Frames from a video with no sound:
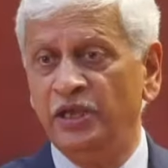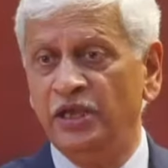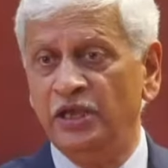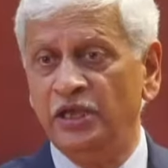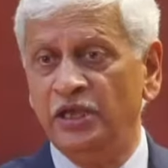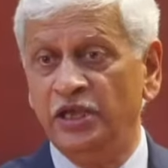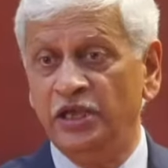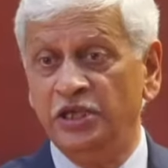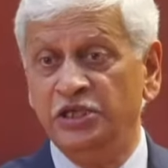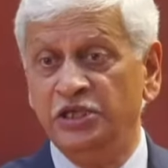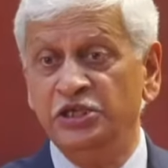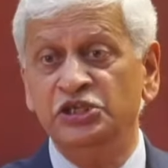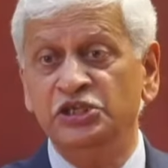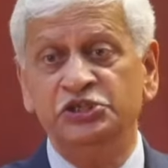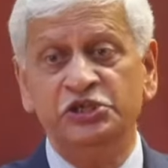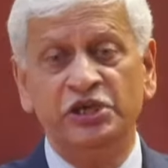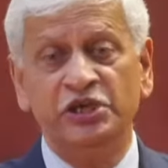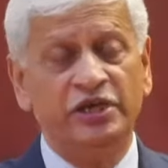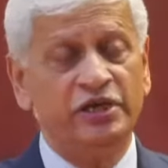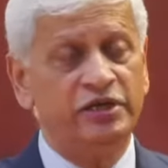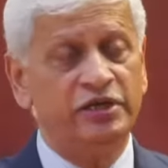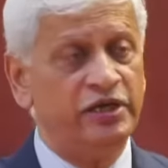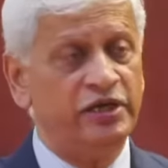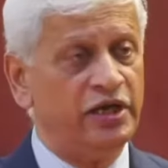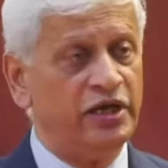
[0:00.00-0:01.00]
can be
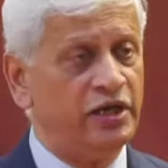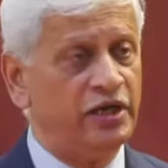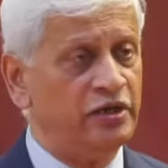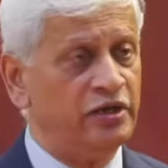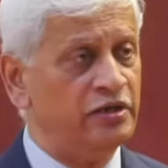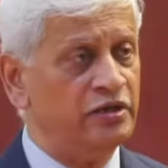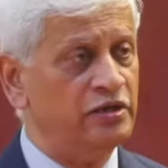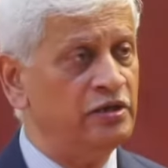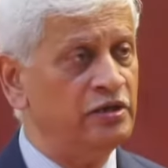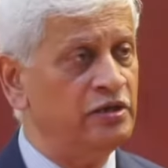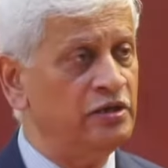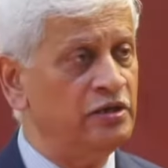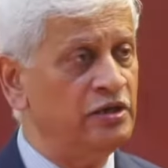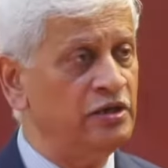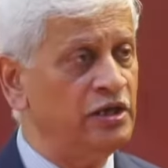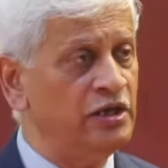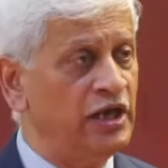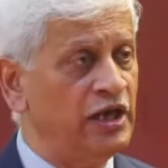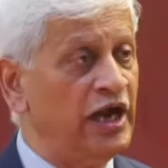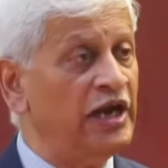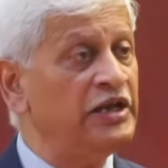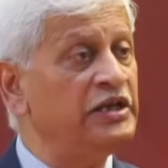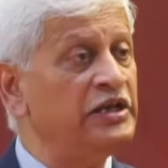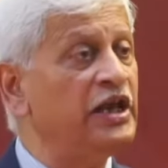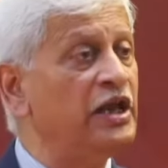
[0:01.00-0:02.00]
initiated
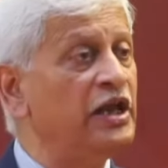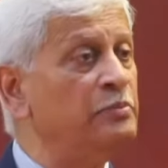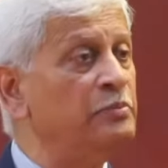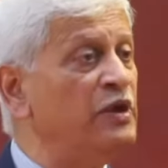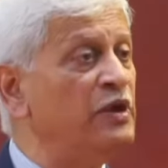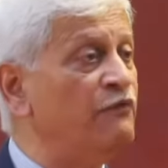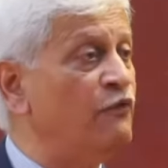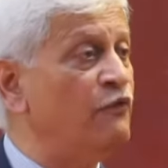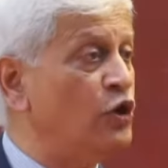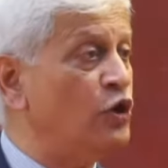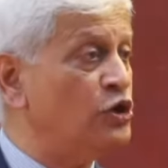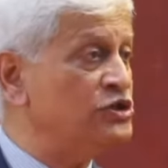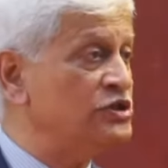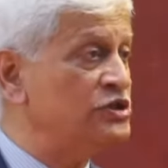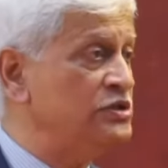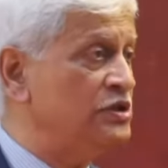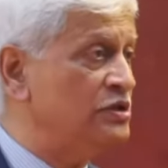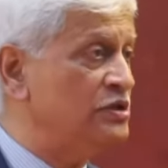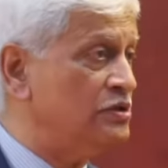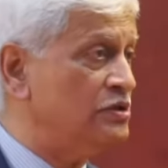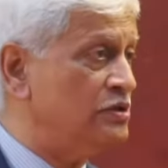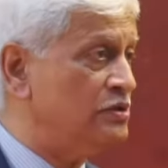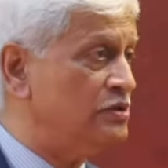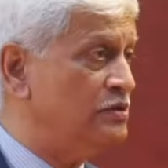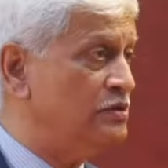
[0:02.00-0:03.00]
and can be
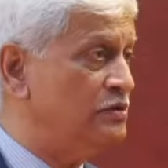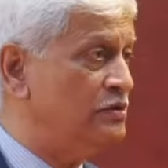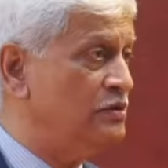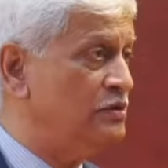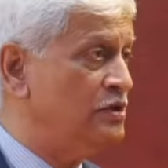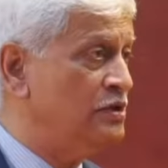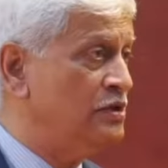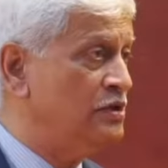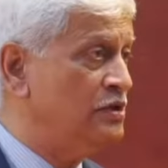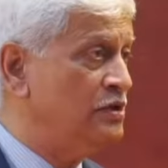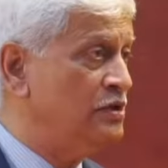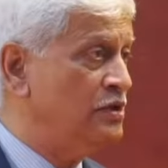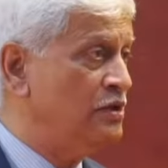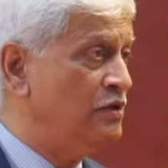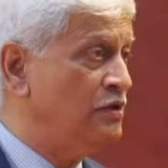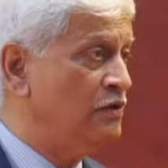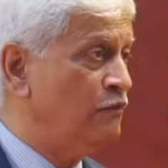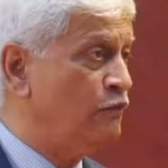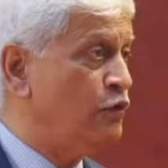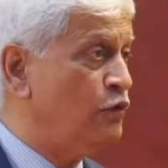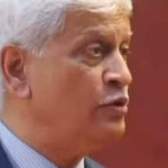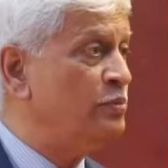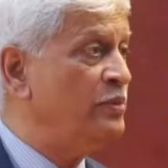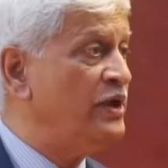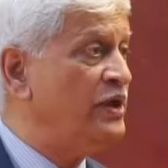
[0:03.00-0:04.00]
fostered
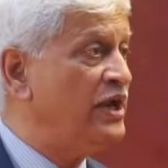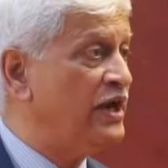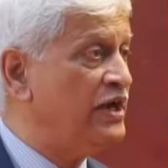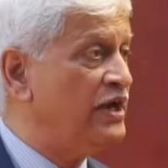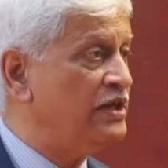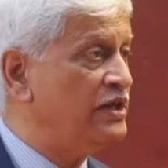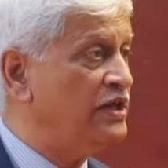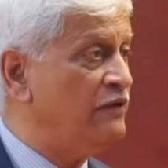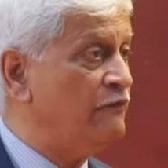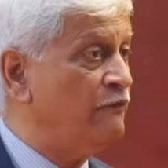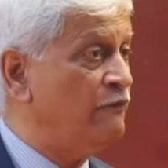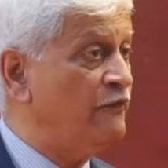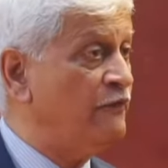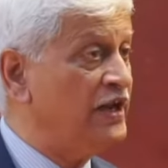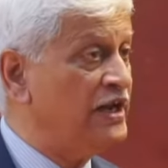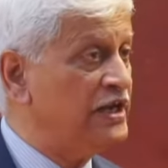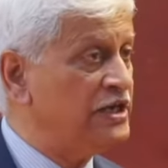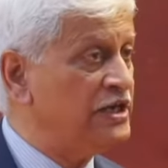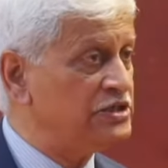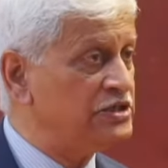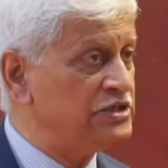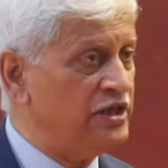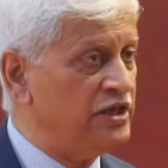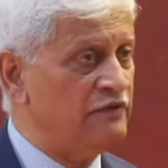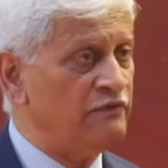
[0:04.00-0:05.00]
would be at the
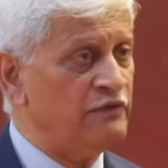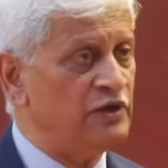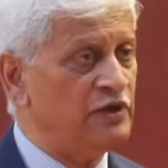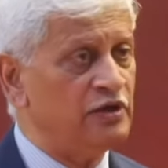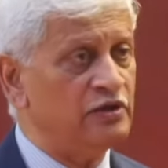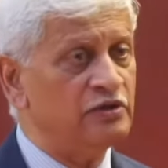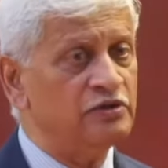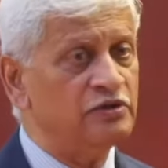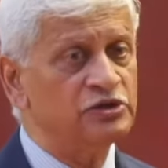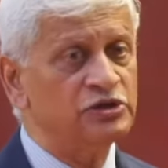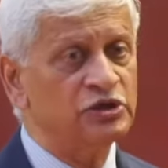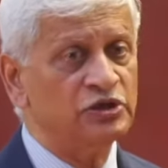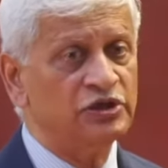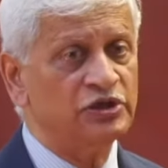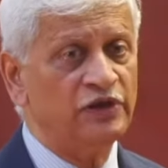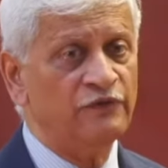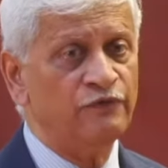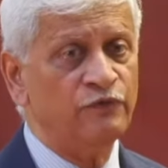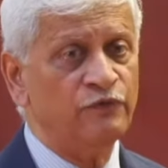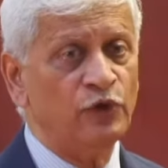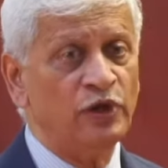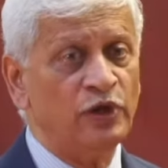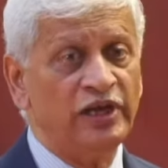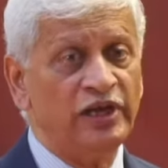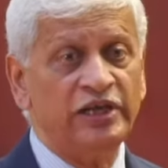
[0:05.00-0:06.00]
village level.
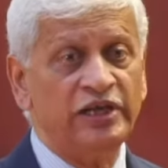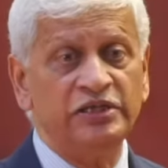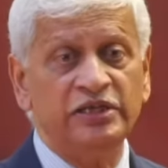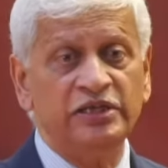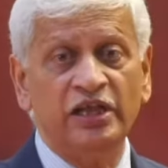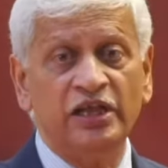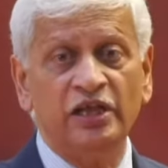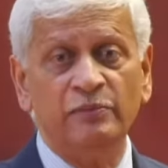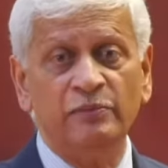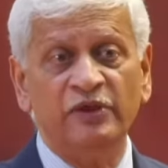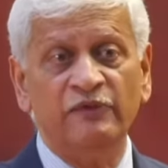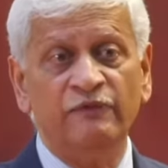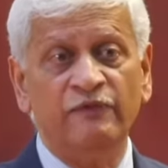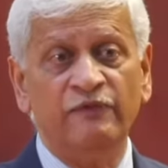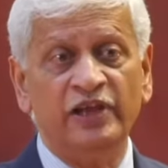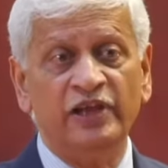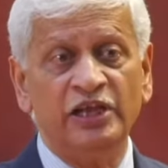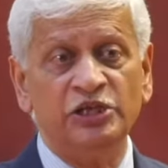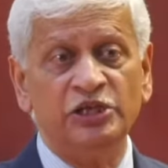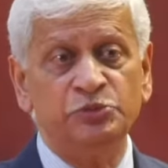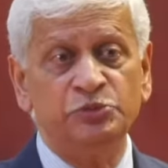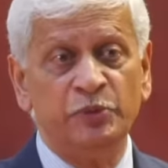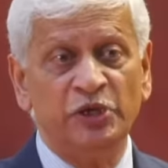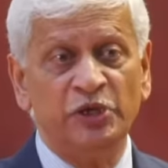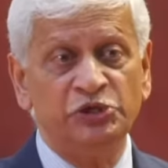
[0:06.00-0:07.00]
So therefore, let there
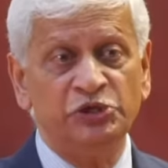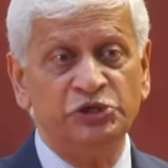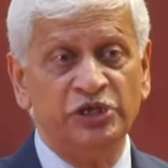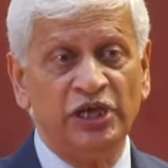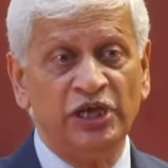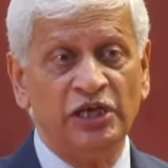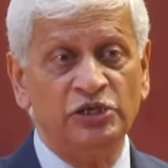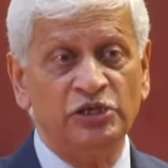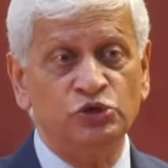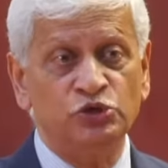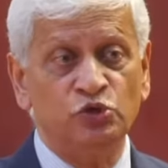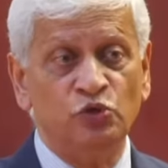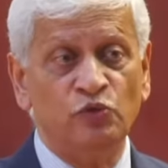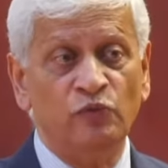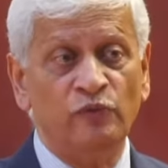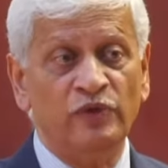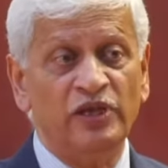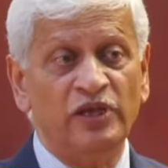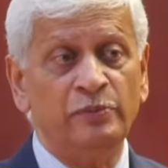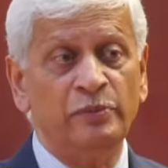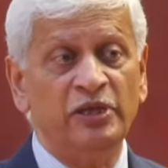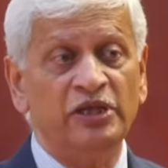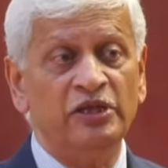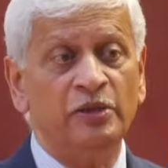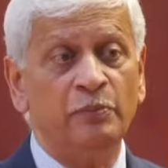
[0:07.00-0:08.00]
be village panchayats
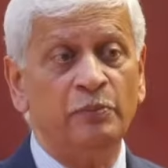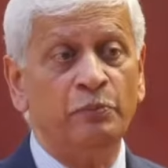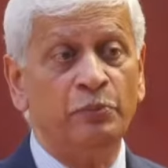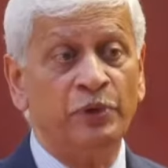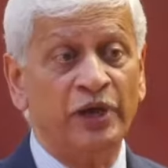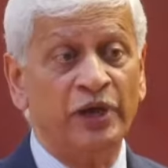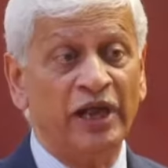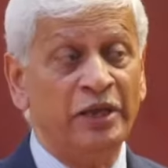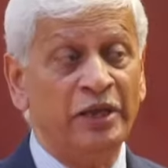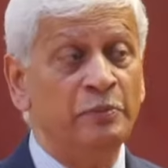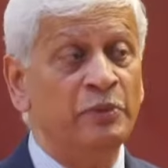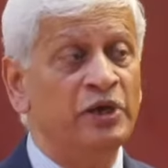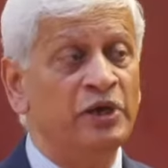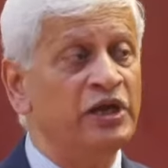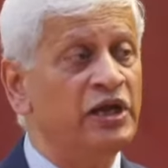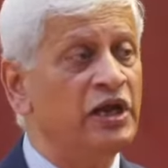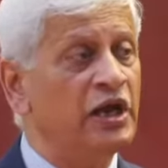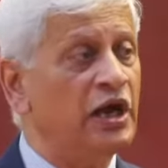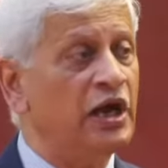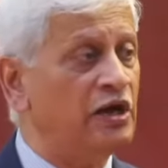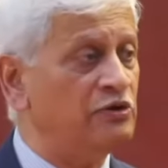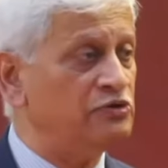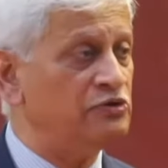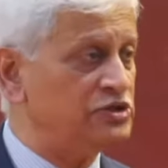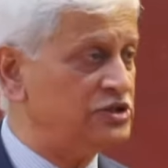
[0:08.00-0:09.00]
who will be the
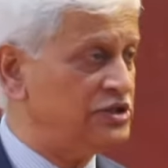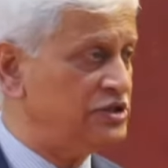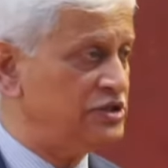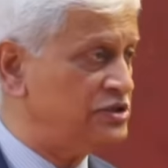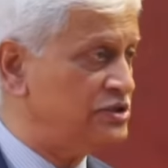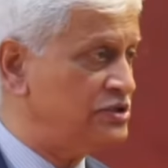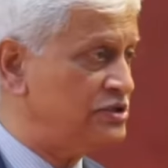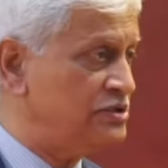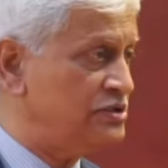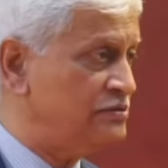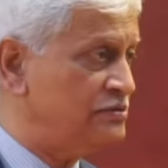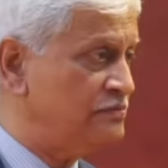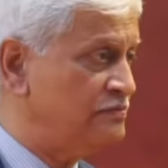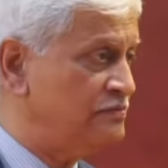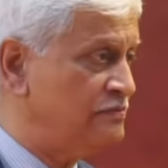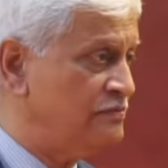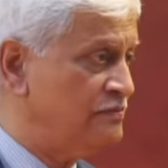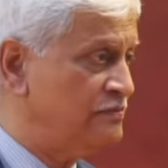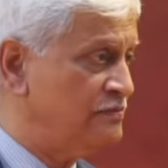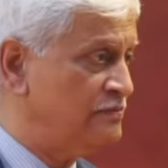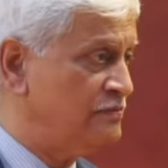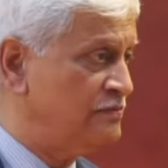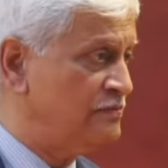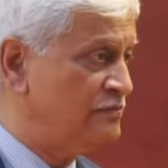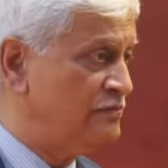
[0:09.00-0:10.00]
primary houses.
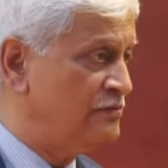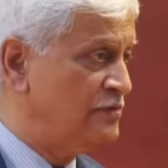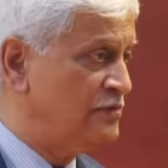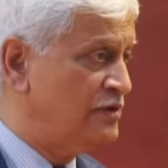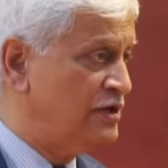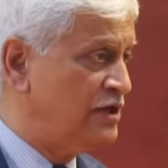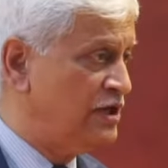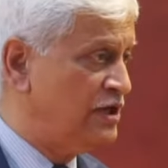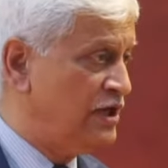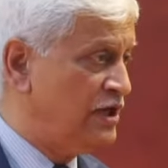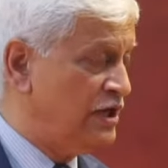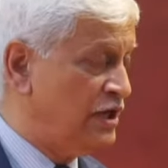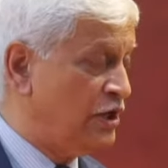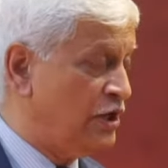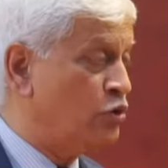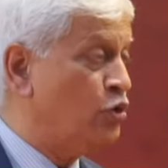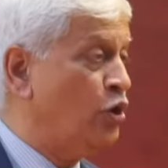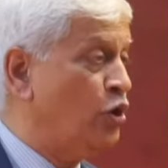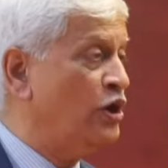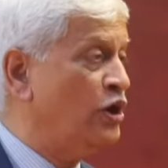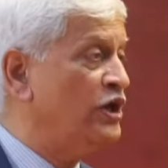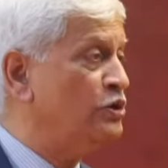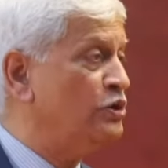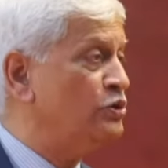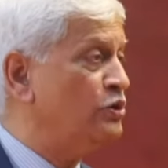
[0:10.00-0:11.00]

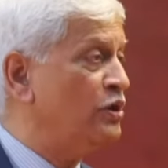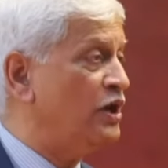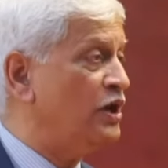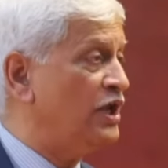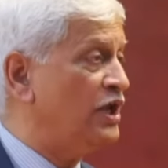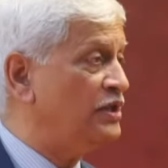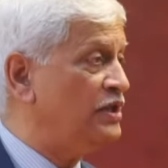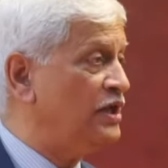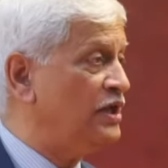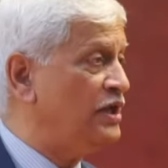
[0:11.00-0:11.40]
And according